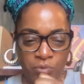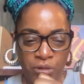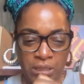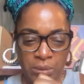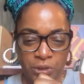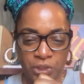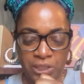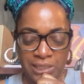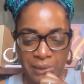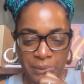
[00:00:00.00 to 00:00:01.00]
It really was
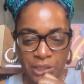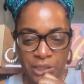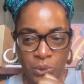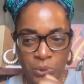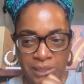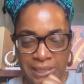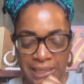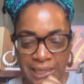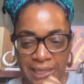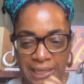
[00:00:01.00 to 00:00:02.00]
just, I was
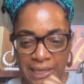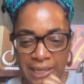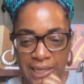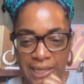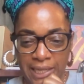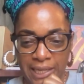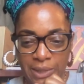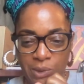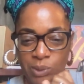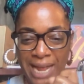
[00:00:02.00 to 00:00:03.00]
noticing
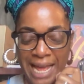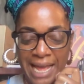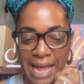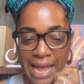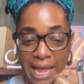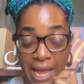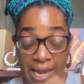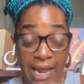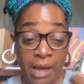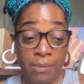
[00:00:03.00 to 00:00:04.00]
when I
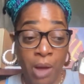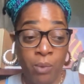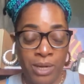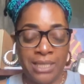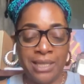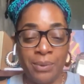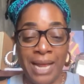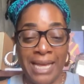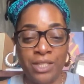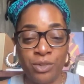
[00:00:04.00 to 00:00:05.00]
want to say when
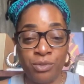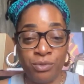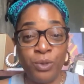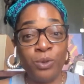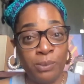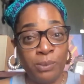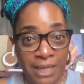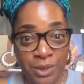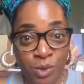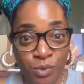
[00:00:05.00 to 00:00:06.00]
I eat certain foods, but
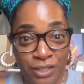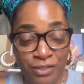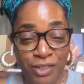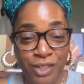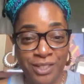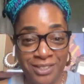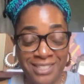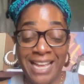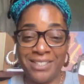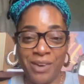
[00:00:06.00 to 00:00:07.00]
that's the whole reason for the
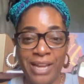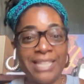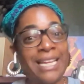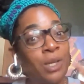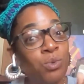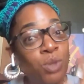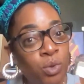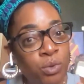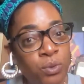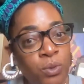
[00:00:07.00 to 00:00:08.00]
test, right? Because I don't
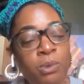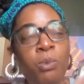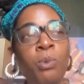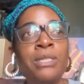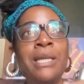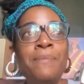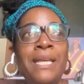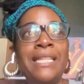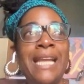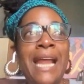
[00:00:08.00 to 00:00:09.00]
know the foods, but
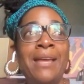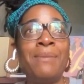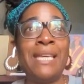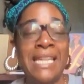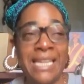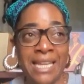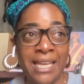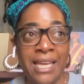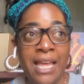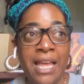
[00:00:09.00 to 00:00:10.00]
something that I am
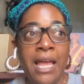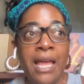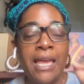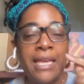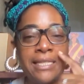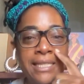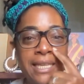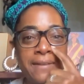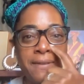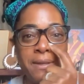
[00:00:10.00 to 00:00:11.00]
eating is
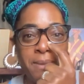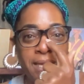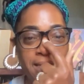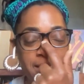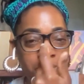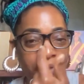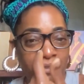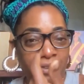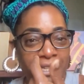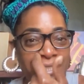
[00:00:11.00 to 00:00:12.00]
giving me this sort
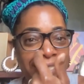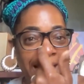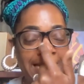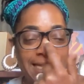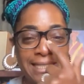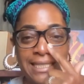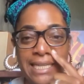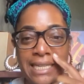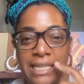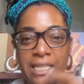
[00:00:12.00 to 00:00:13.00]
of very
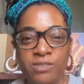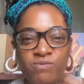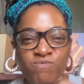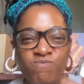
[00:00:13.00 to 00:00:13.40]
sinusy,